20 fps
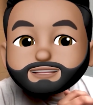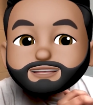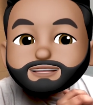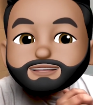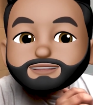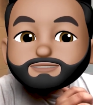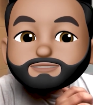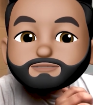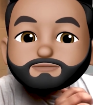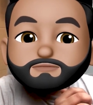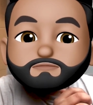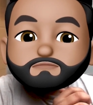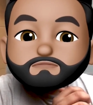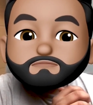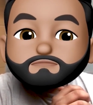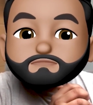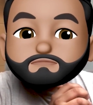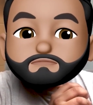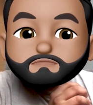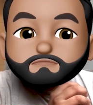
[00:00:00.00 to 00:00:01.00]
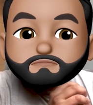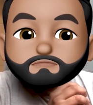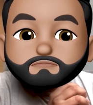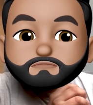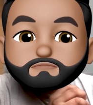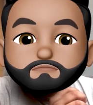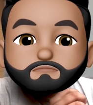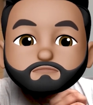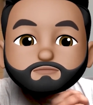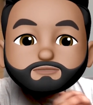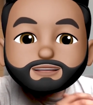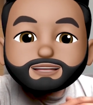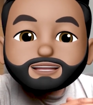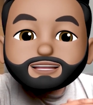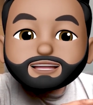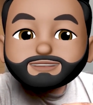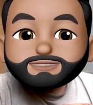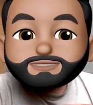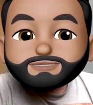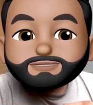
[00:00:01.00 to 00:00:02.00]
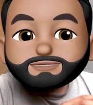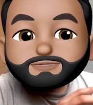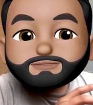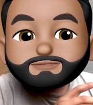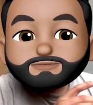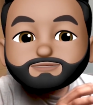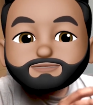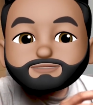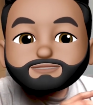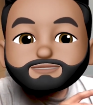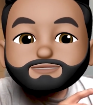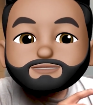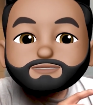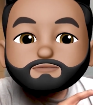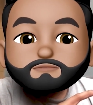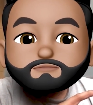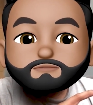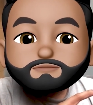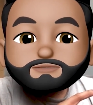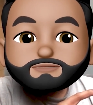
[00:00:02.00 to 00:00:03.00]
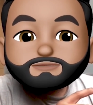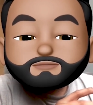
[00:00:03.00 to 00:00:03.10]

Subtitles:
Um, I started searching up